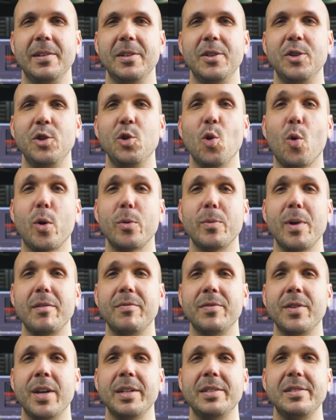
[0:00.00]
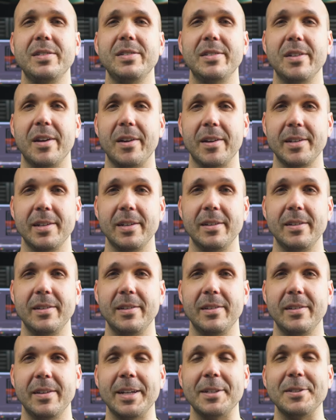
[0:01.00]
Your rough cuts suck,
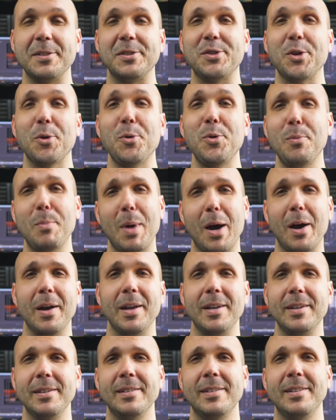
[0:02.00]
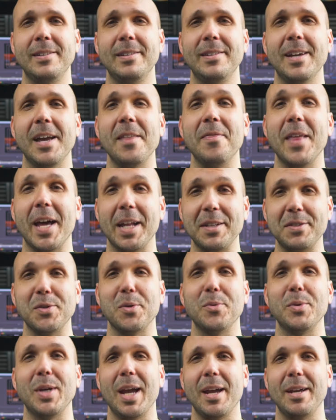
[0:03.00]
and so do mine, and that's
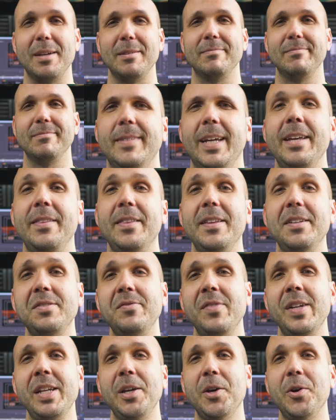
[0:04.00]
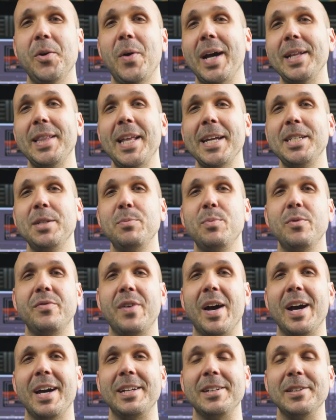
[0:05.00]
okay. In this video, I'd like to
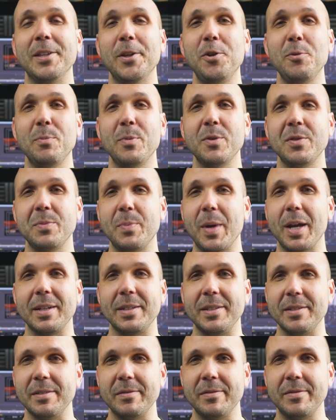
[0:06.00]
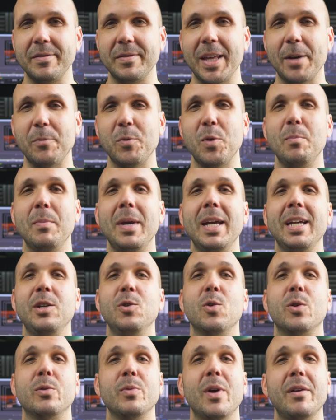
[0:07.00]
provide a little perspective that will make
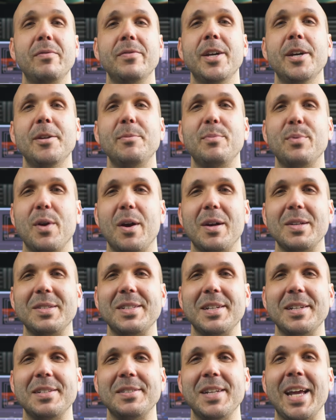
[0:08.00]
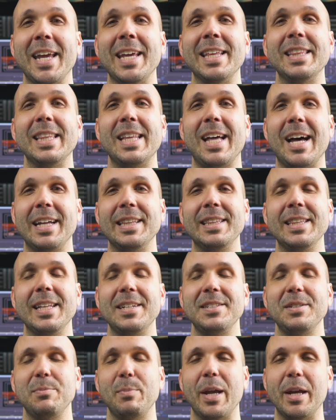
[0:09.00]
your rough cut process a lot
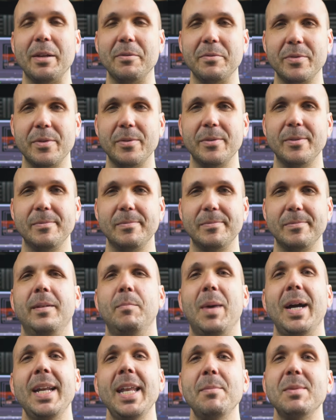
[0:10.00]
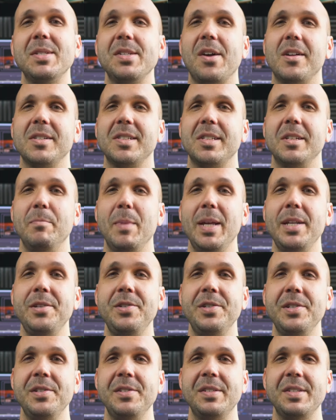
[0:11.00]
less painful. My name is Austen
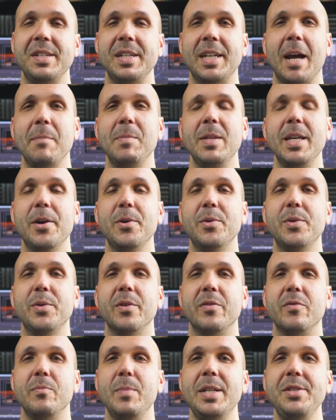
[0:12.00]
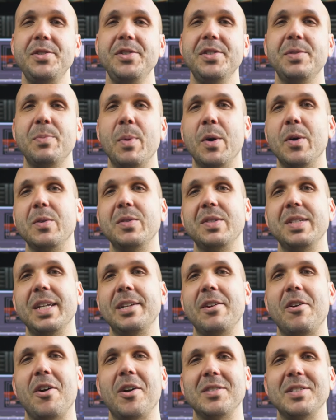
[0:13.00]
Menges, and I'm the owner of Menges Post
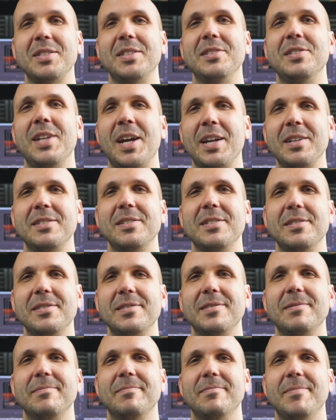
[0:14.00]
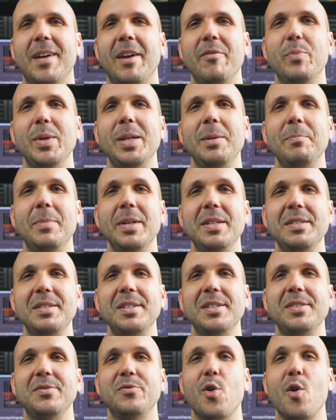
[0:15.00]
in Austin, Texas. I've been in
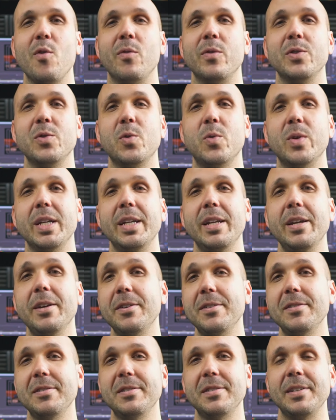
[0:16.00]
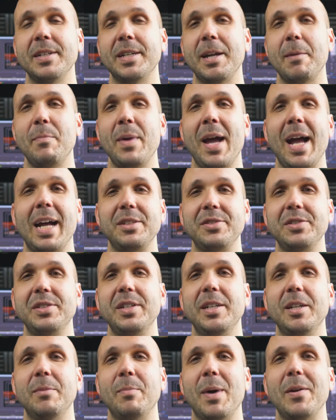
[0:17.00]
business for over 20 years, and I'm
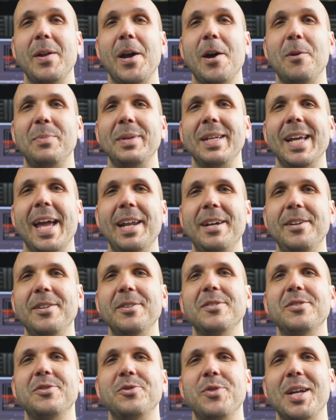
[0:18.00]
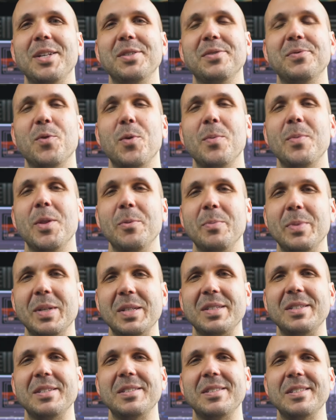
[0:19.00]
passionate about helping editors transform their
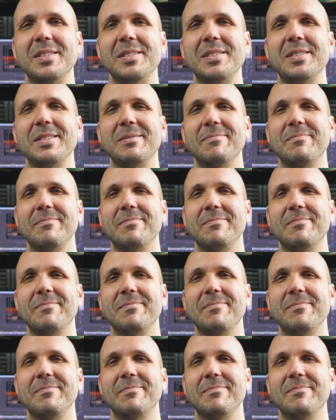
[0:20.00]
businesses.